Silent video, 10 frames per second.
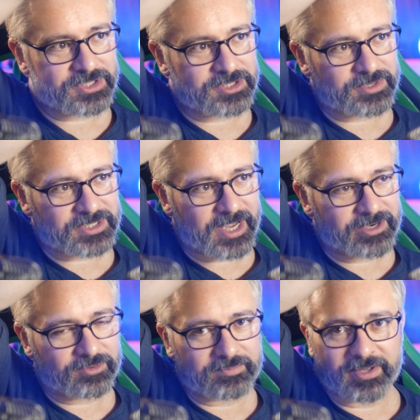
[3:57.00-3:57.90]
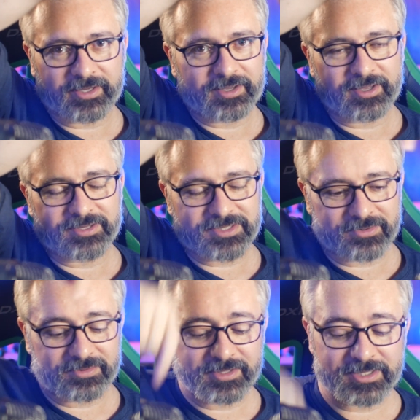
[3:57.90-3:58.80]
this one's a handheld mic.
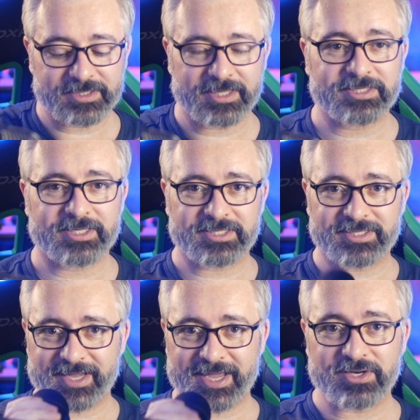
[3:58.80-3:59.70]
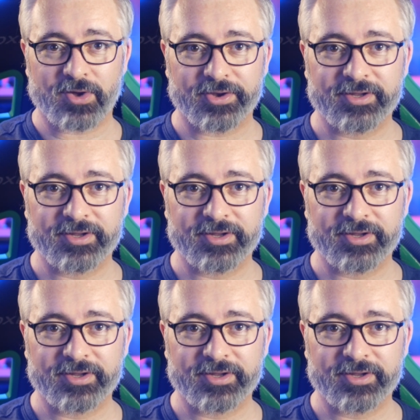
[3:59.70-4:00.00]
So that's the end on